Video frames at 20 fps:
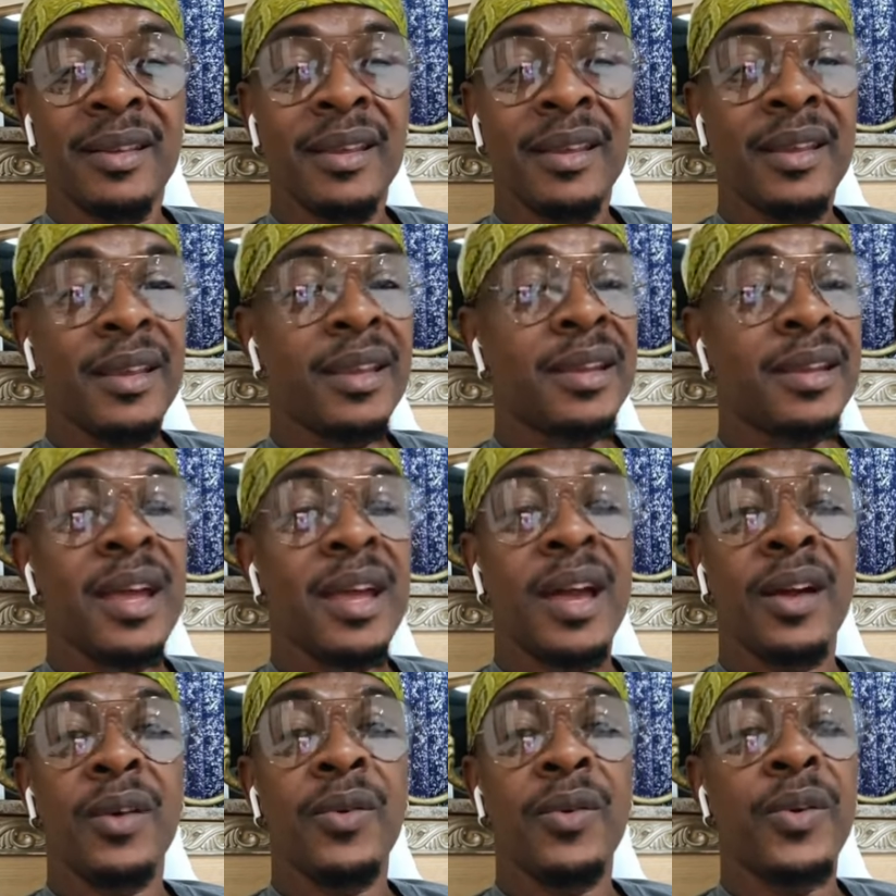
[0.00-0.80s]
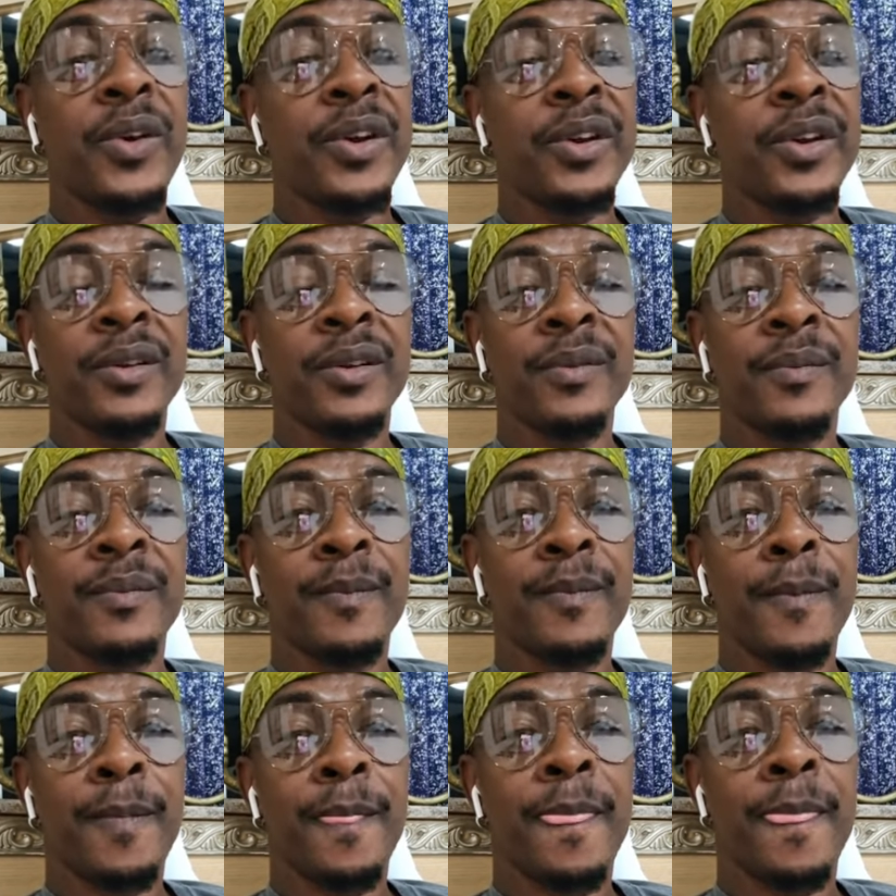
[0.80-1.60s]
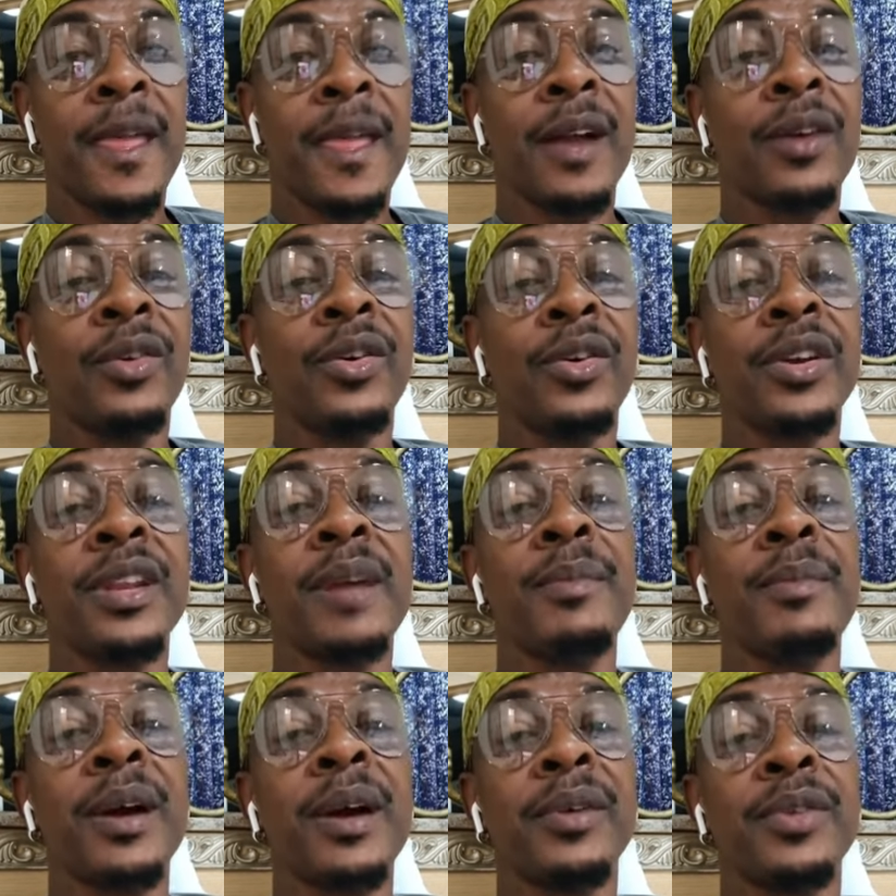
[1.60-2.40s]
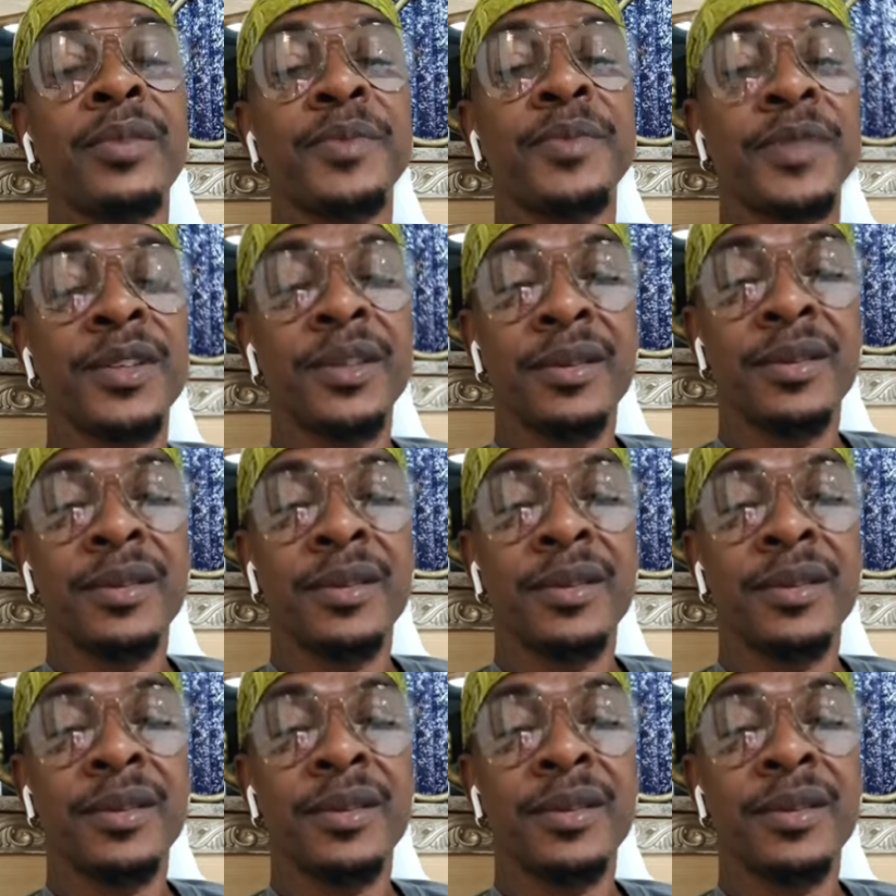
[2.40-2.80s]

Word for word: you're not going to work. You're going to go into bankruptcy.